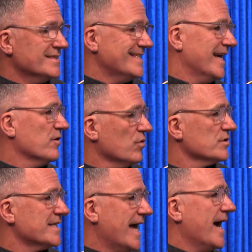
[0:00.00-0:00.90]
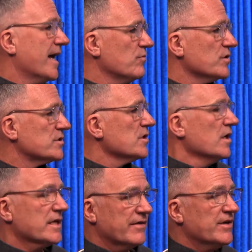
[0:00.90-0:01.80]
Dead old dad right. was
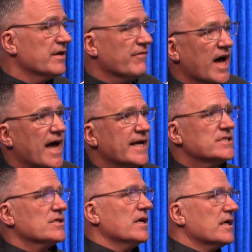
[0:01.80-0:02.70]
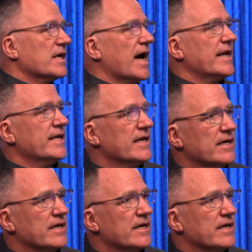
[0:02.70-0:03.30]
giving yeah. advice, guiding.